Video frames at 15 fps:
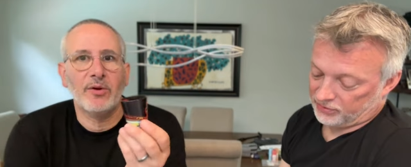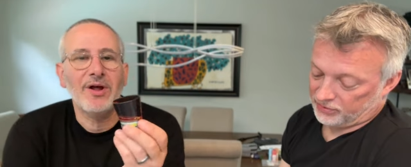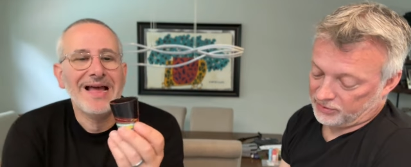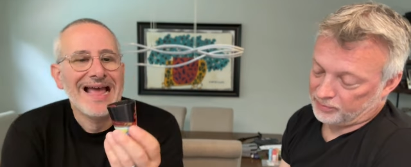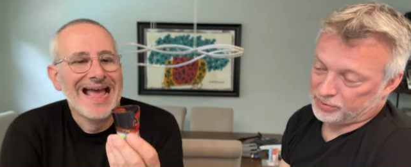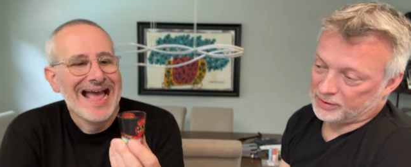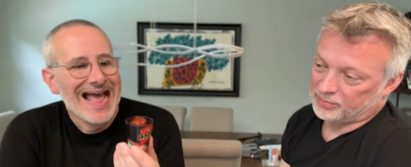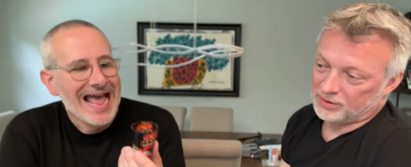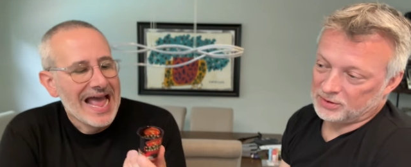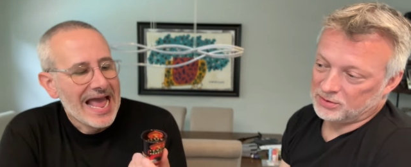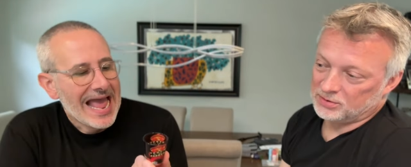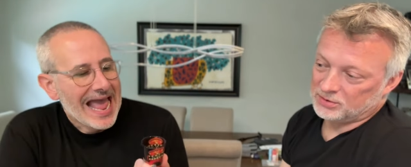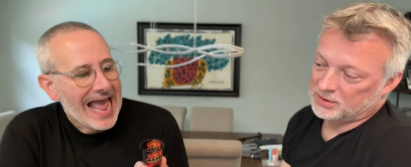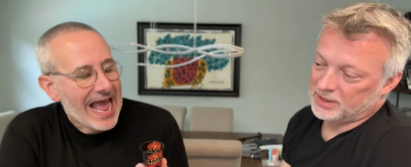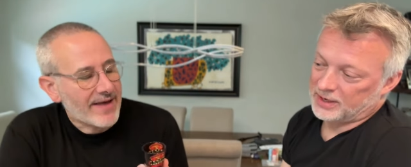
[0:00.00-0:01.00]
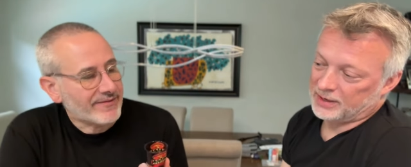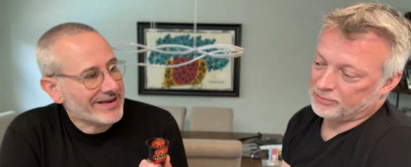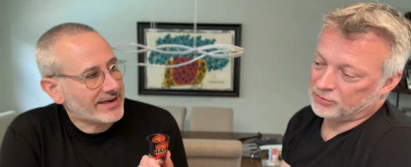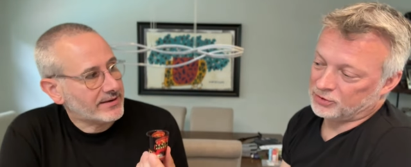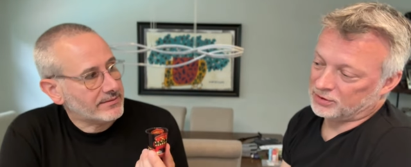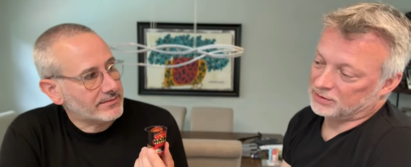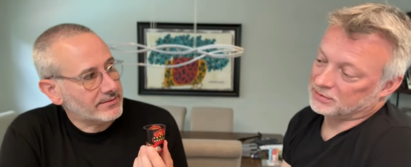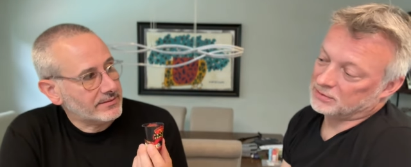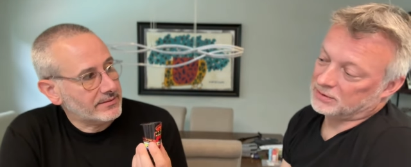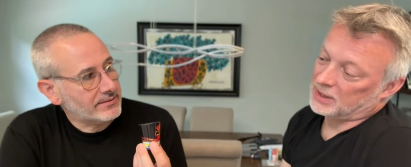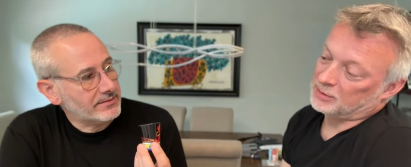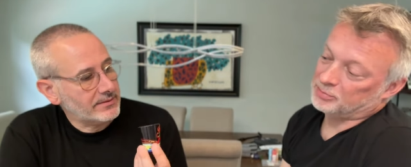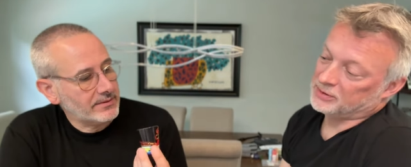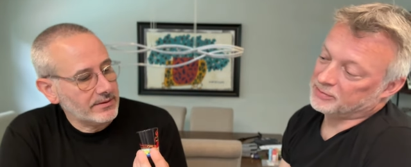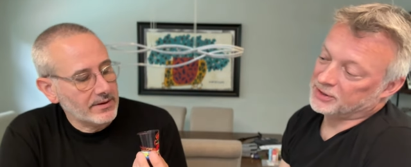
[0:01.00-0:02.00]
Speaker 1: The bourbon whose Having, name shall
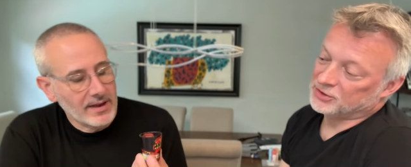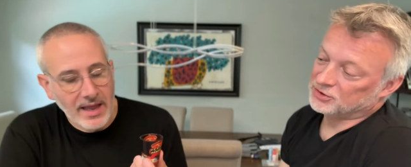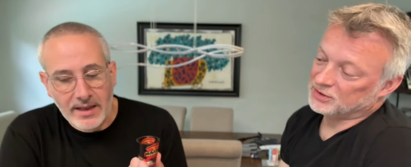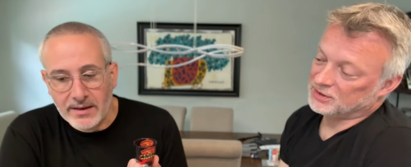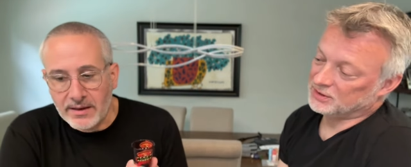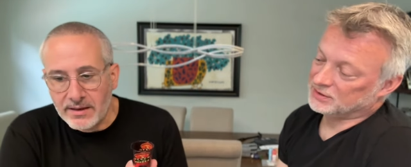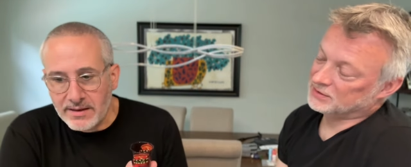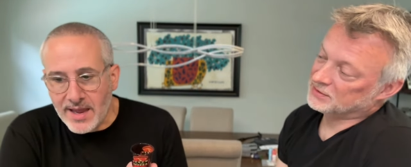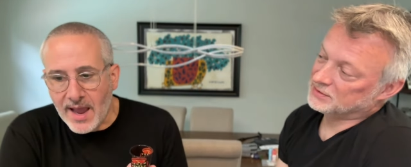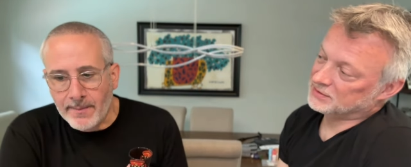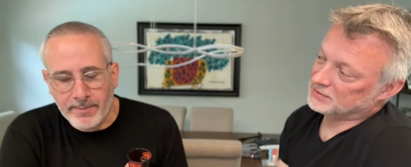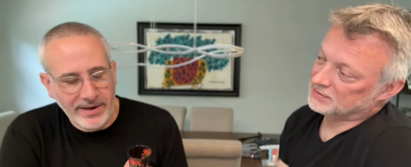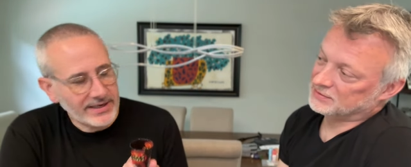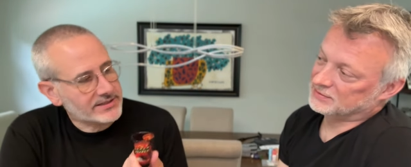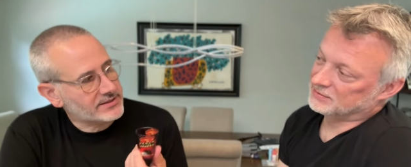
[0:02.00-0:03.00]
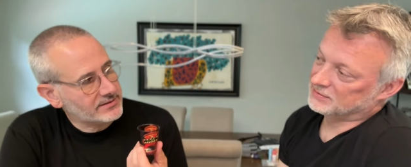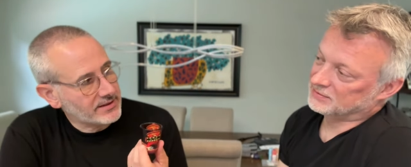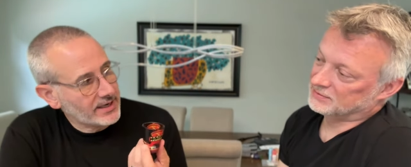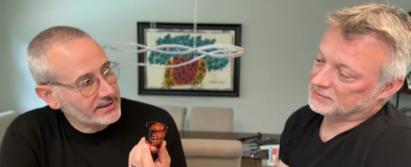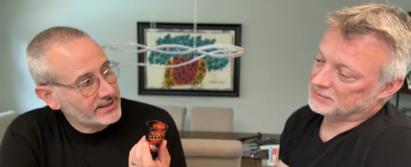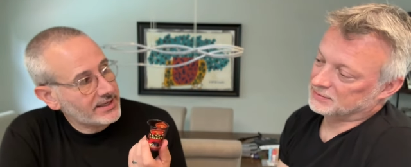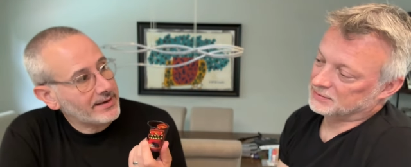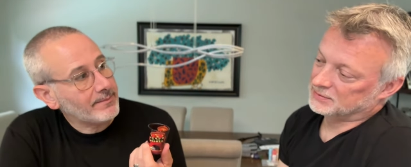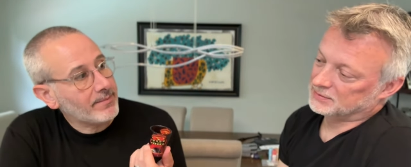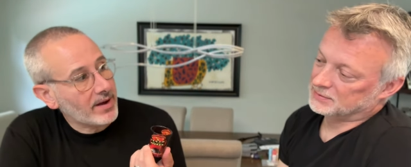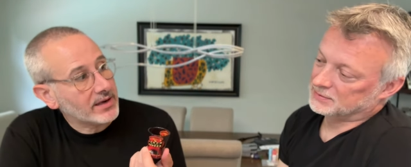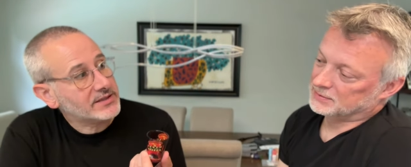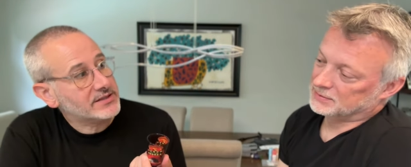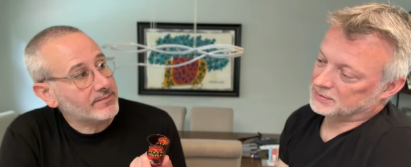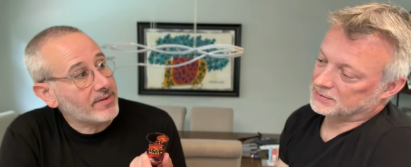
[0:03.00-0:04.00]
not be mentioned.
Speaker 2: Yeah, but it's 19
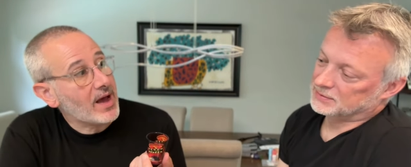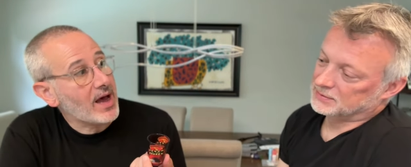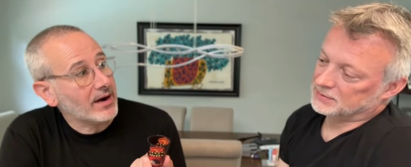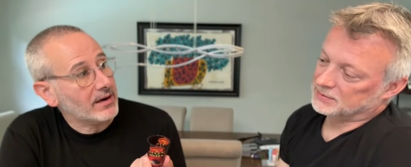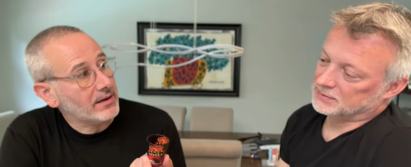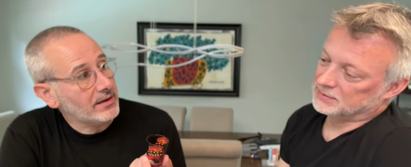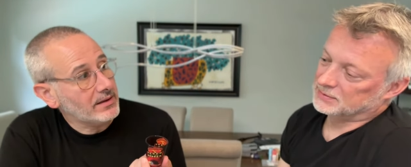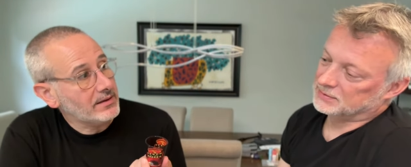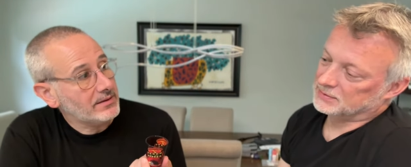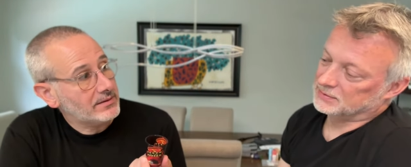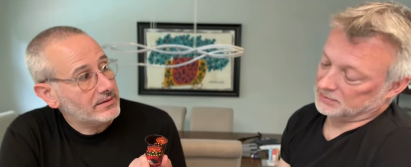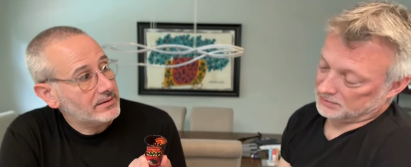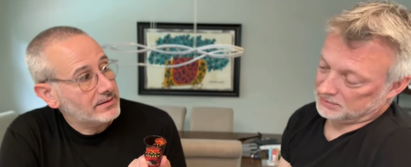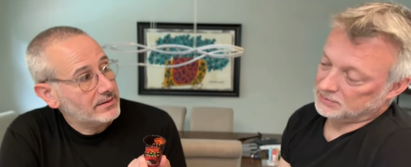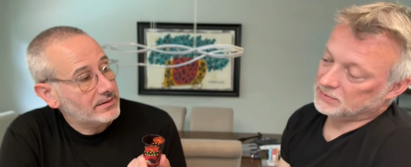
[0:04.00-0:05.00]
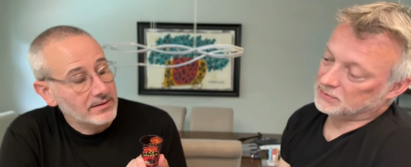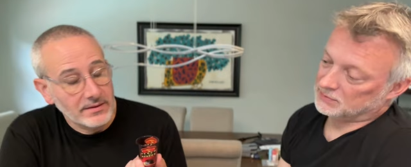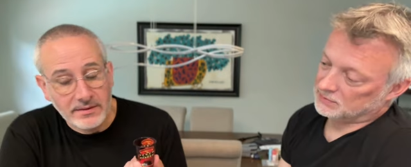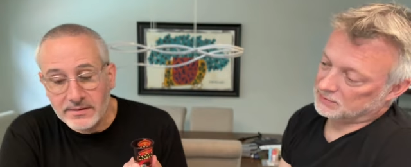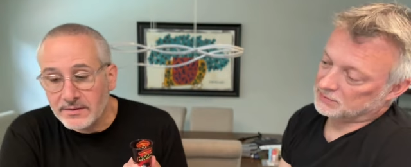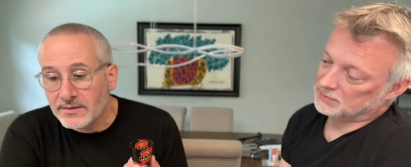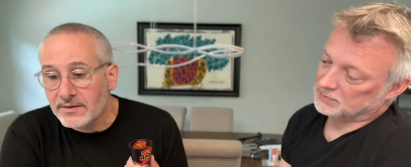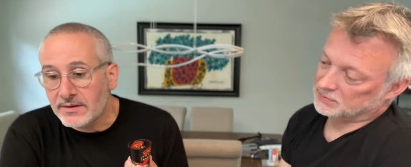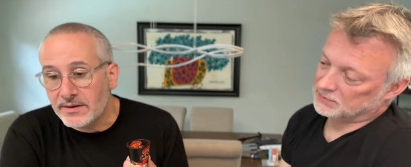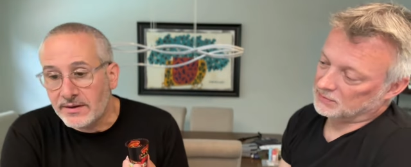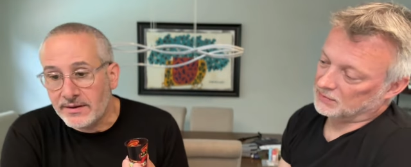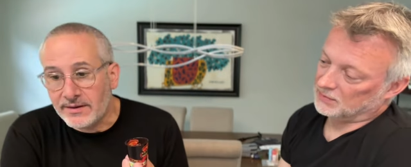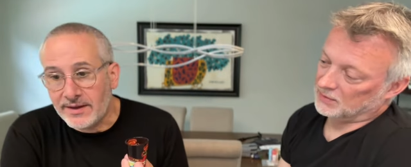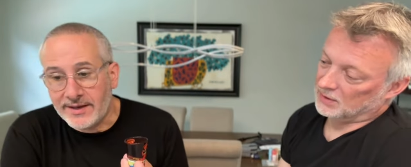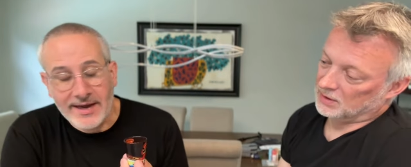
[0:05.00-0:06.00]
bucks a bottle. Mm -hmm.
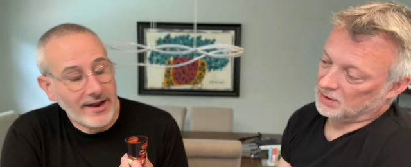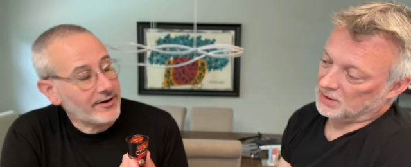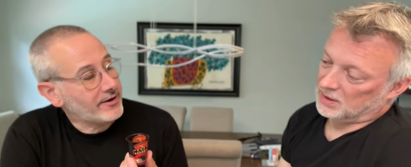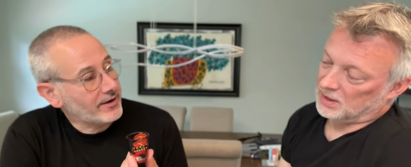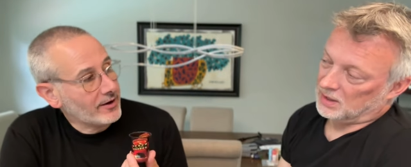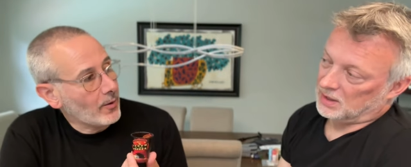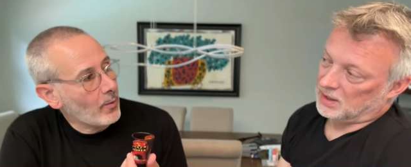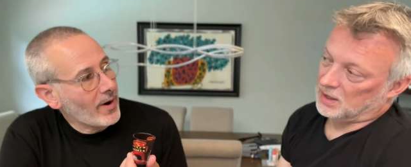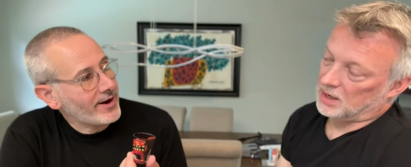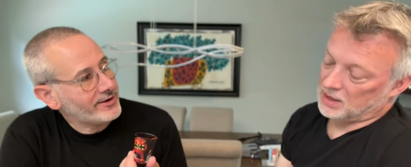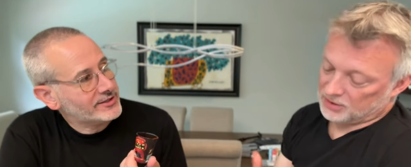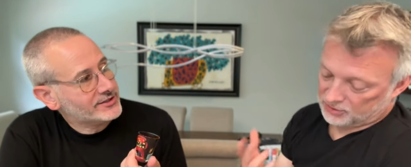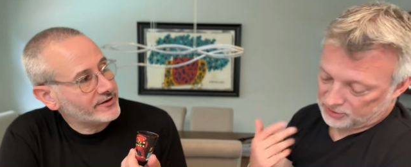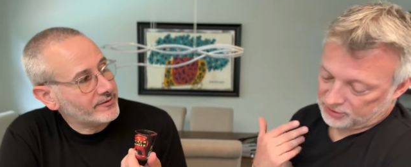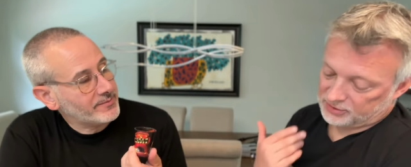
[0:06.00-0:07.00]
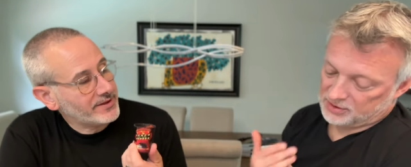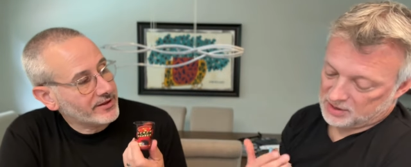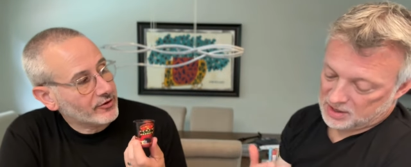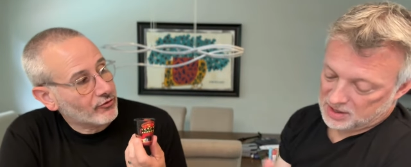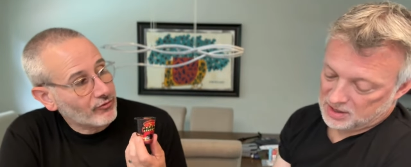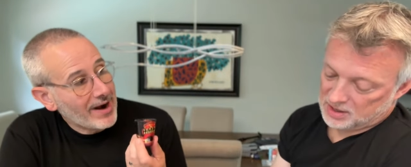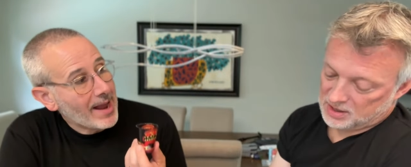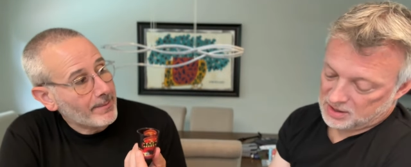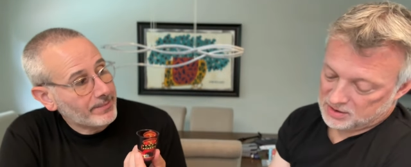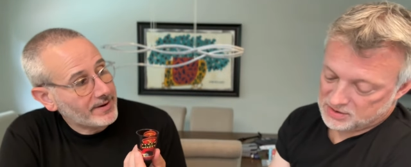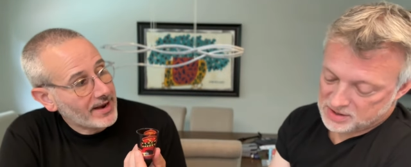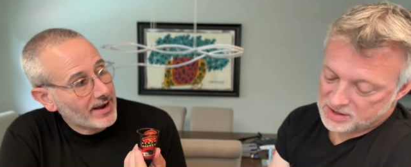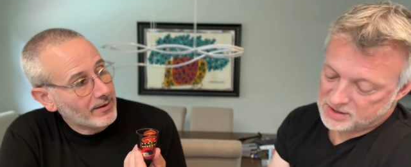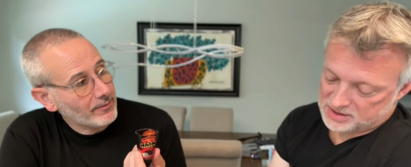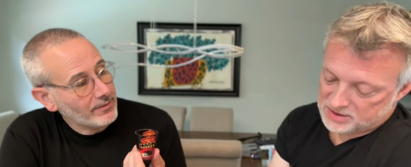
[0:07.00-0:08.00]
And now you're going to go, why are you serving me the crap?
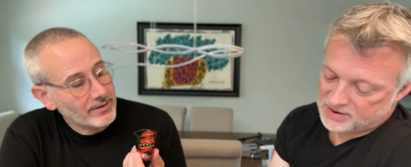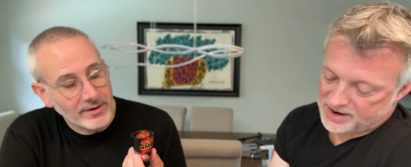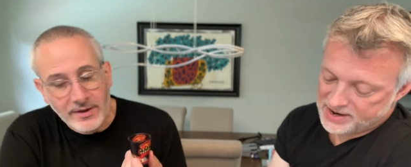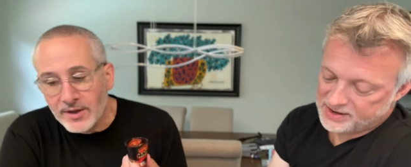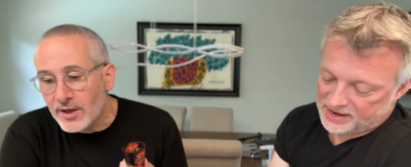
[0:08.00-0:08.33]
No, no, no, I,